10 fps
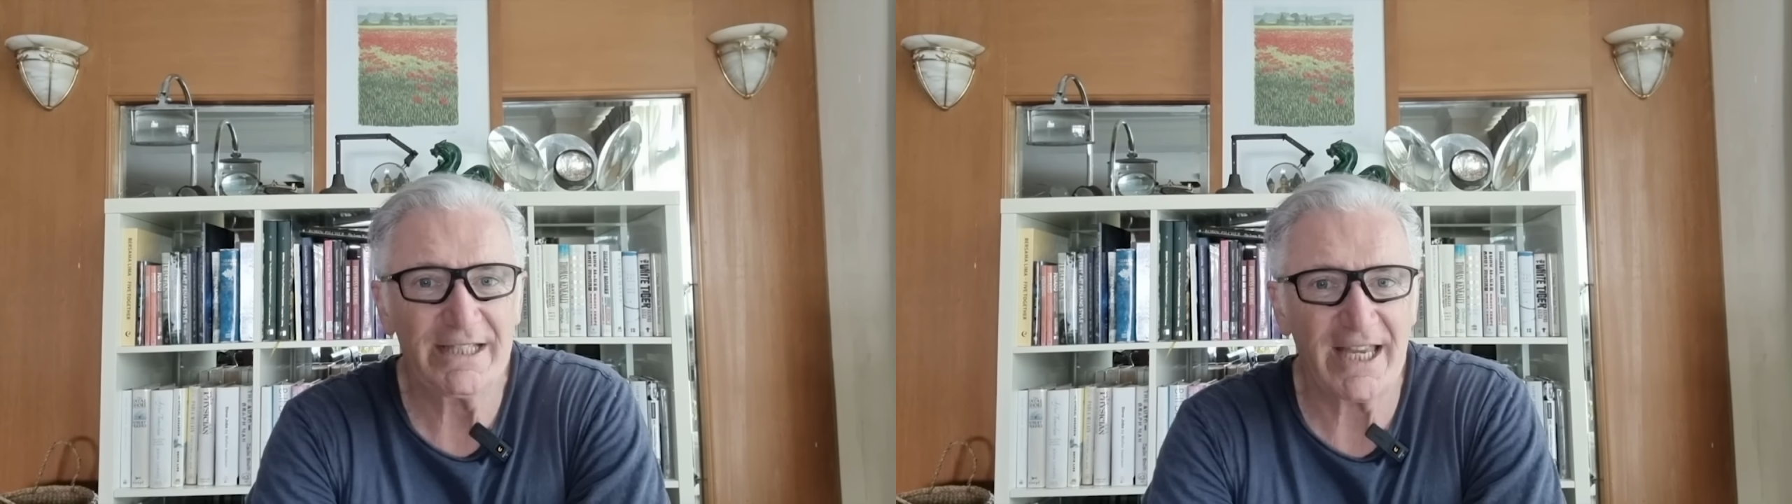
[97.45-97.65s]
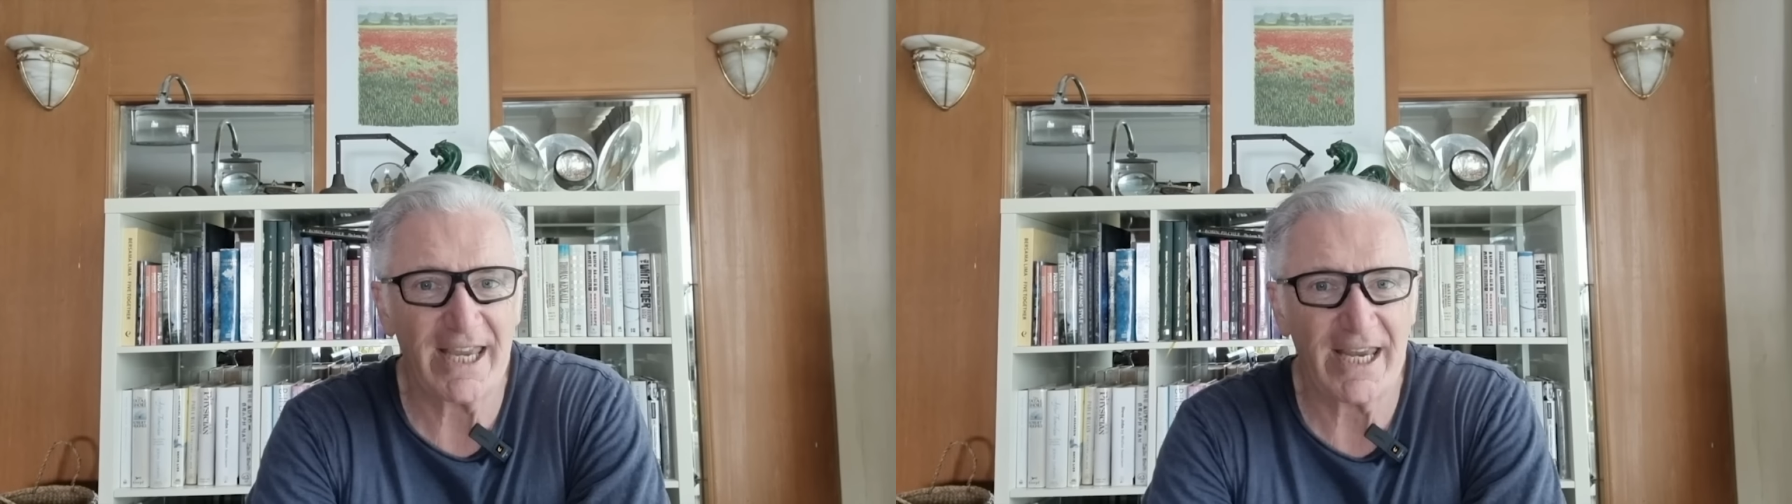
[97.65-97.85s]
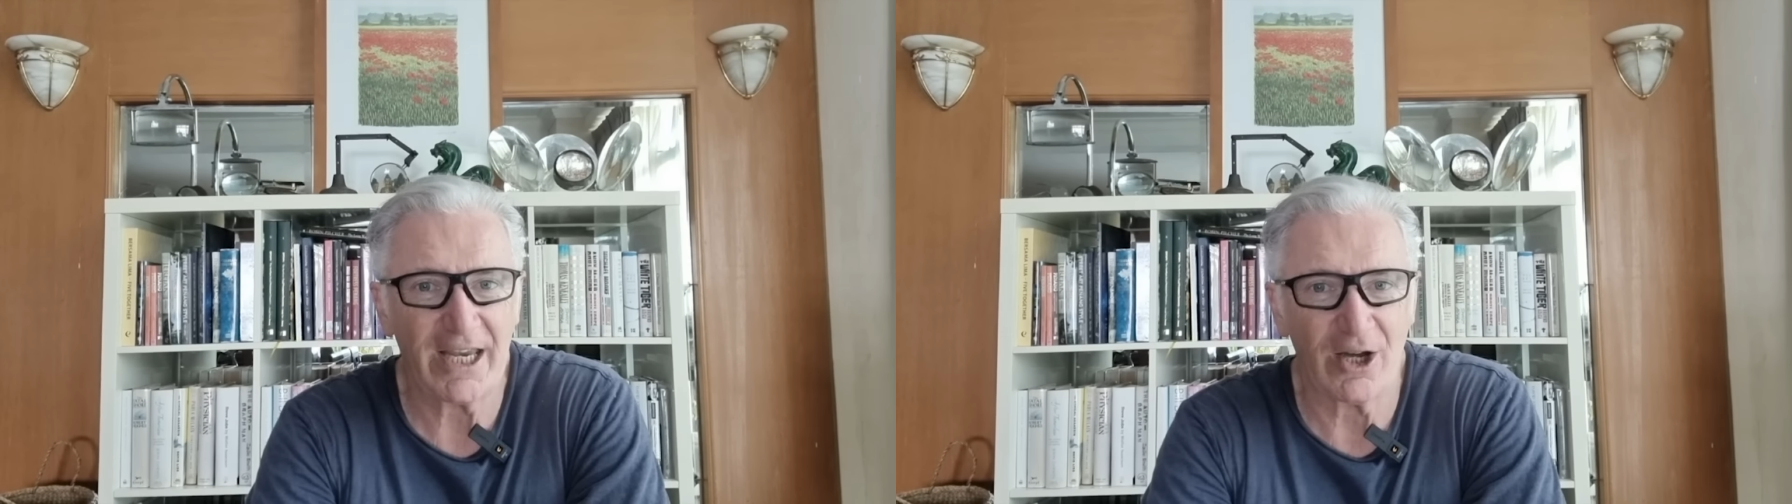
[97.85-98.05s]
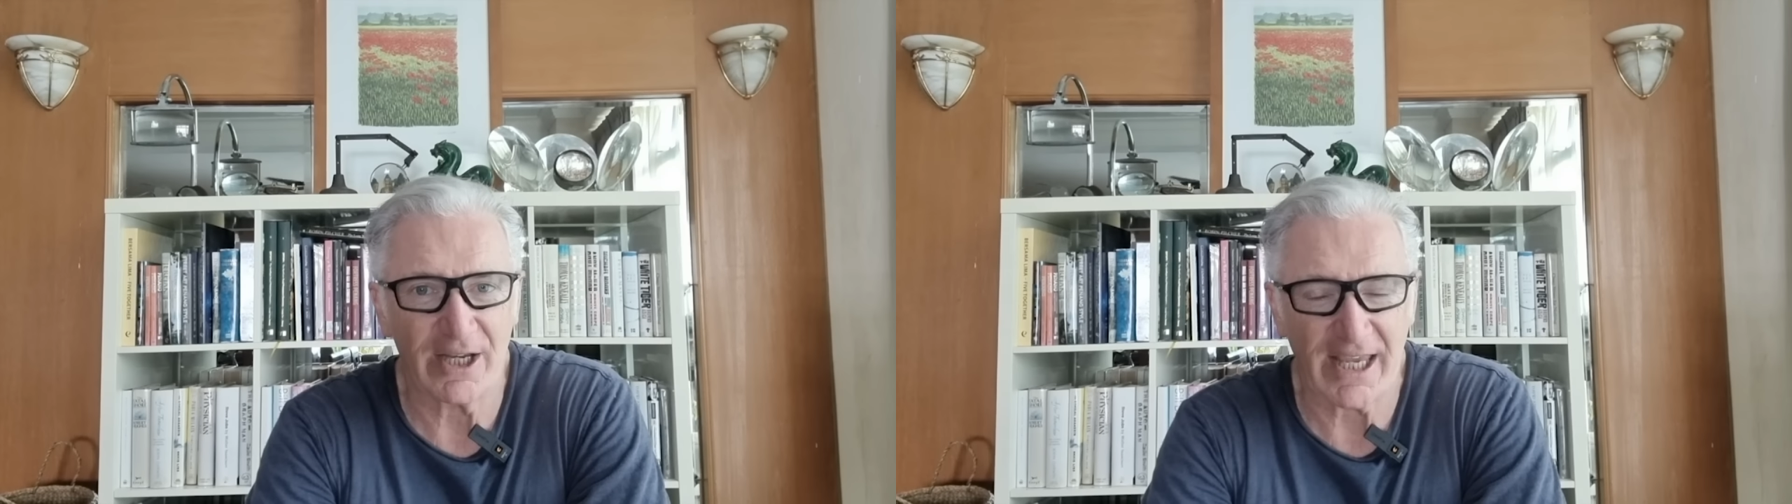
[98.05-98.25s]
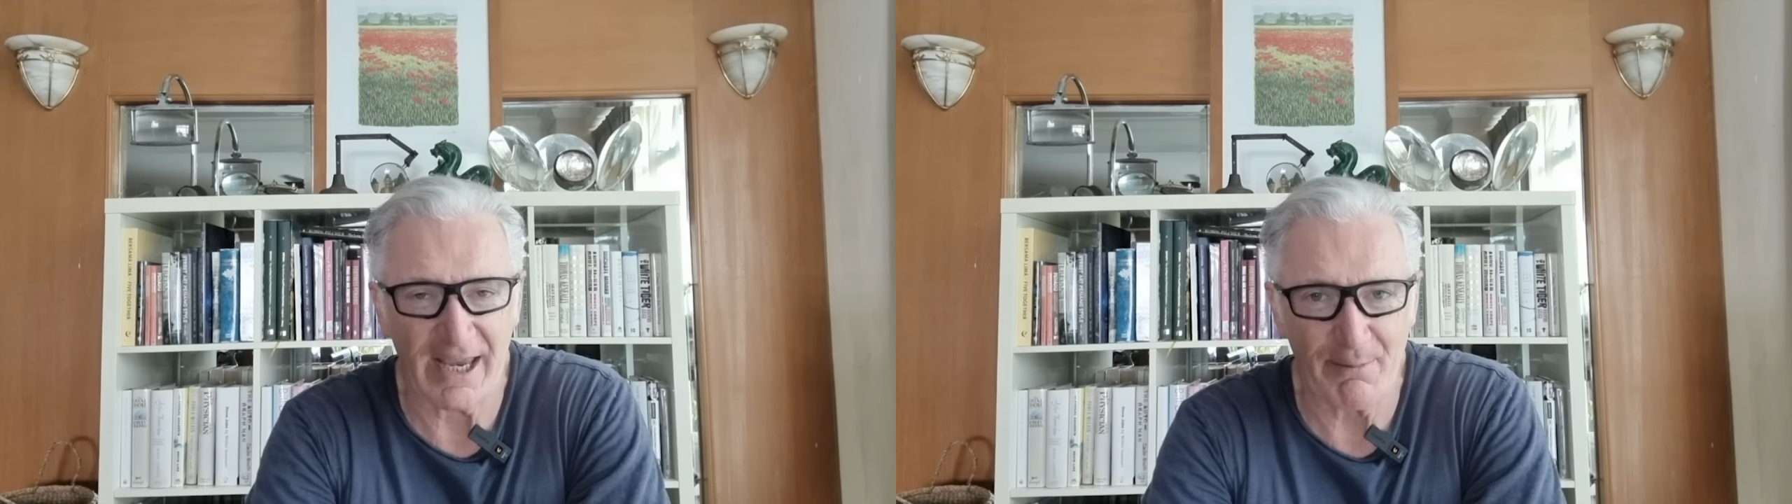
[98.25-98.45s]
day I
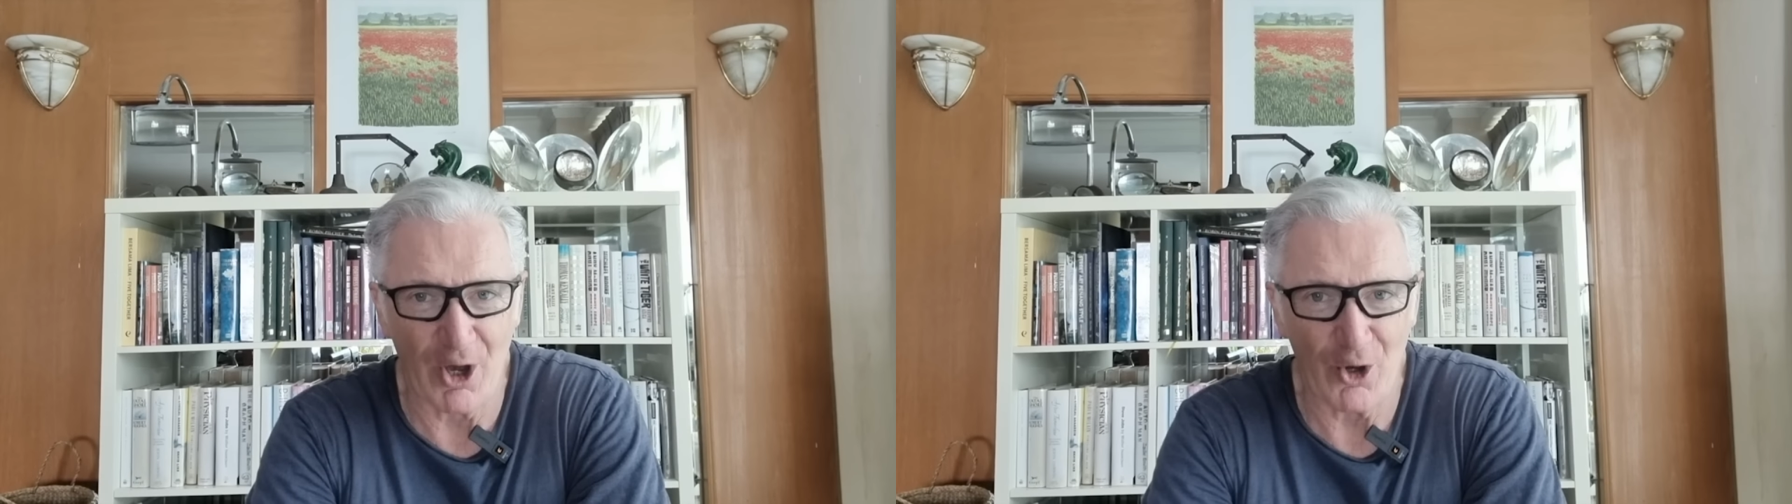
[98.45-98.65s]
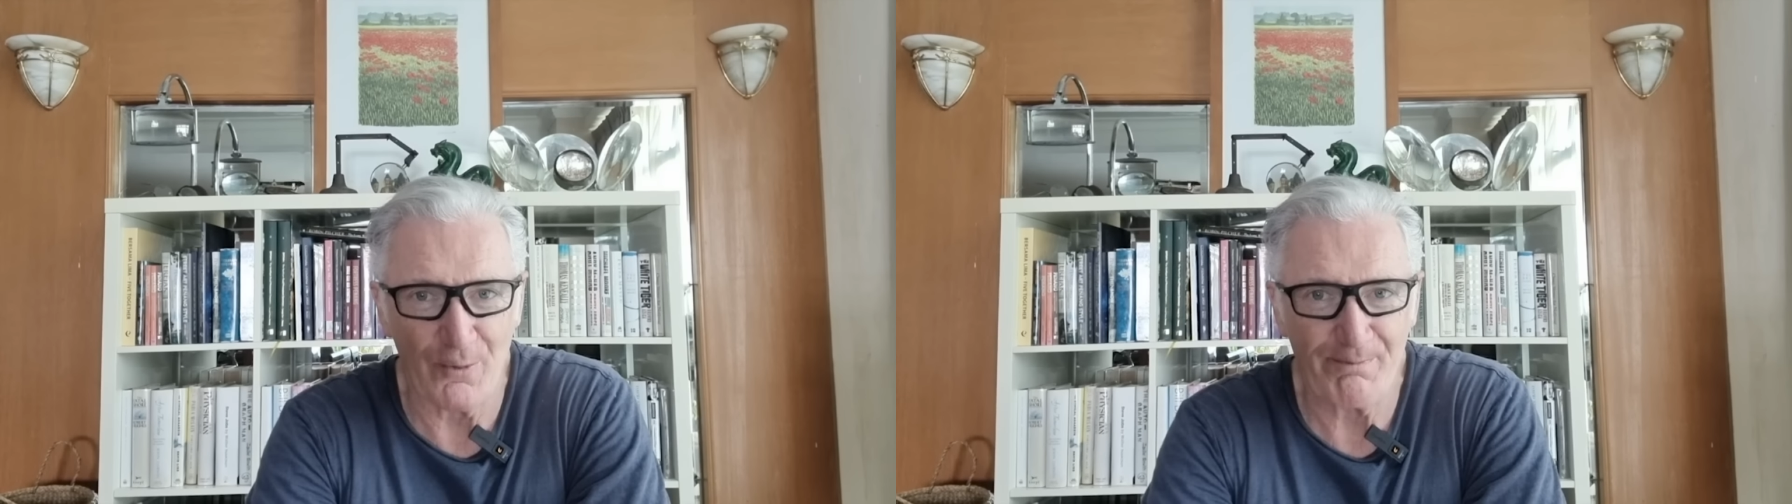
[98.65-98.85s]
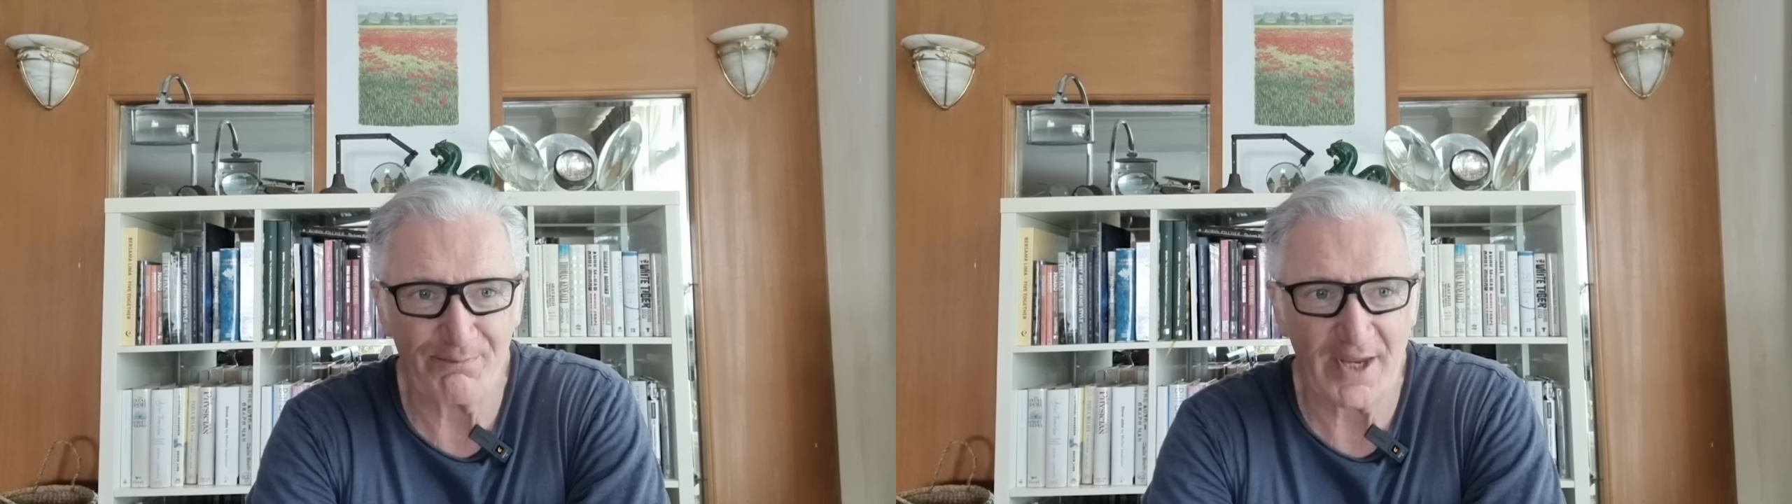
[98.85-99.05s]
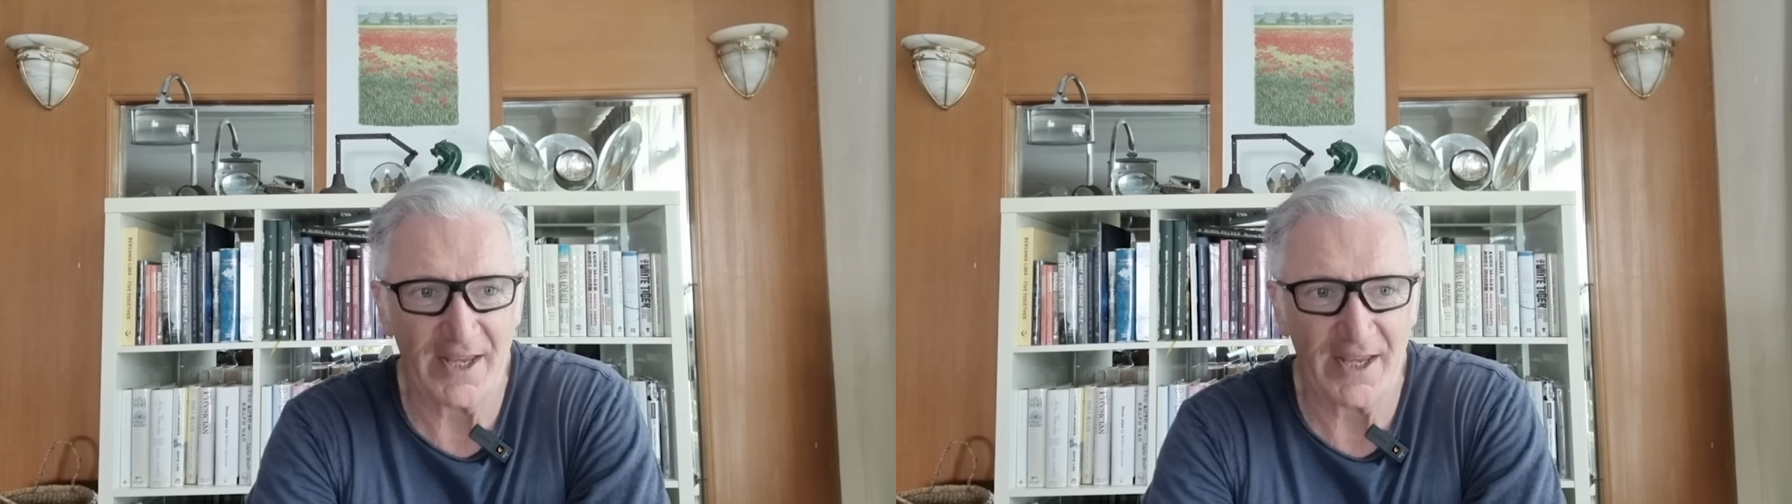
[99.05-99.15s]
came home